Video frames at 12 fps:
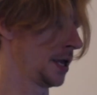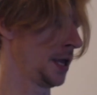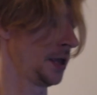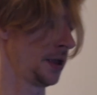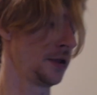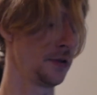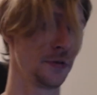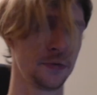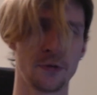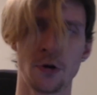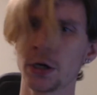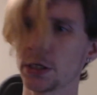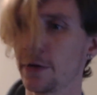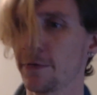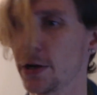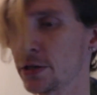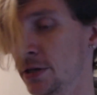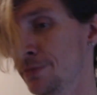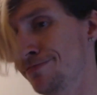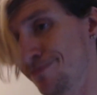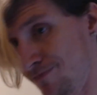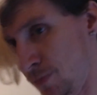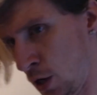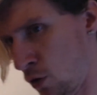is ArktikVixen,
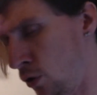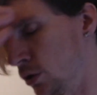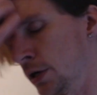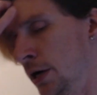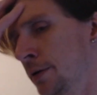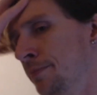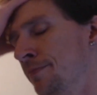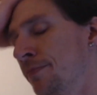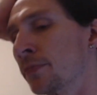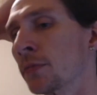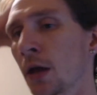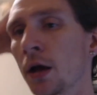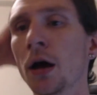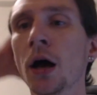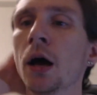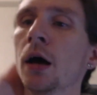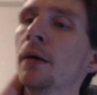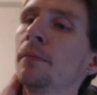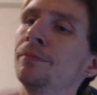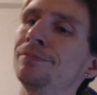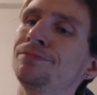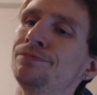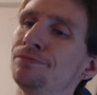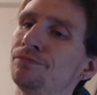Nicole and I.
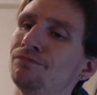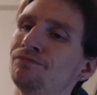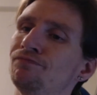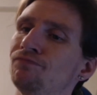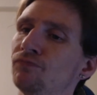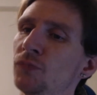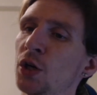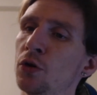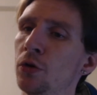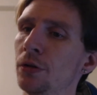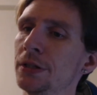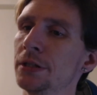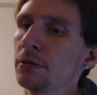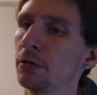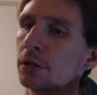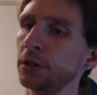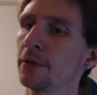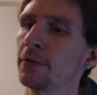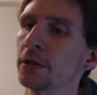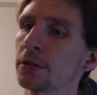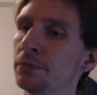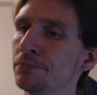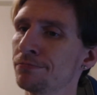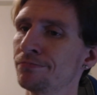Nicole is
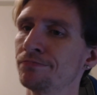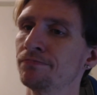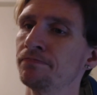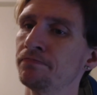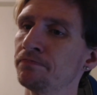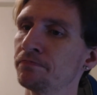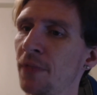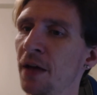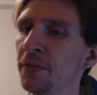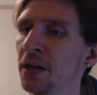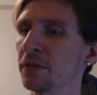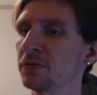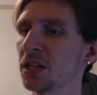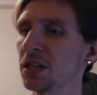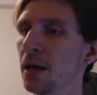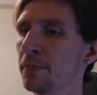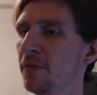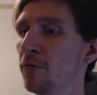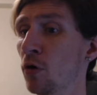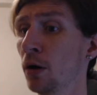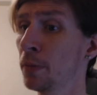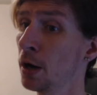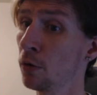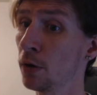ArktikVixen. I think I've said that before,
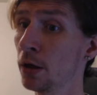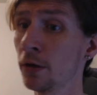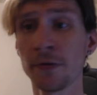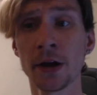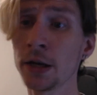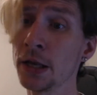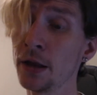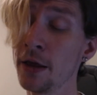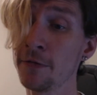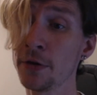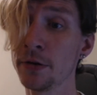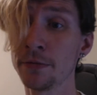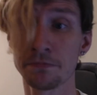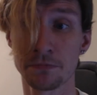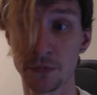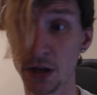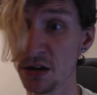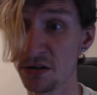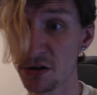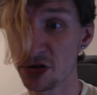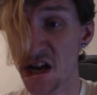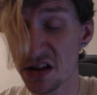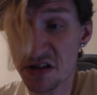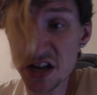but oh well. If you didn't know
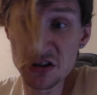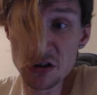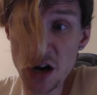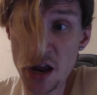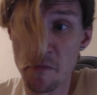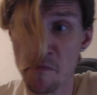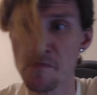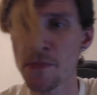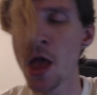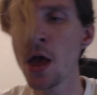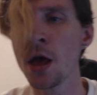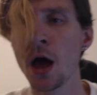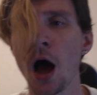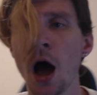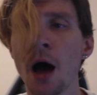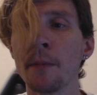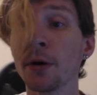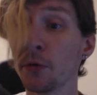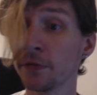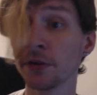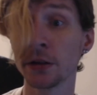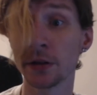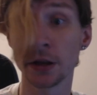that, that's her name. But we've done the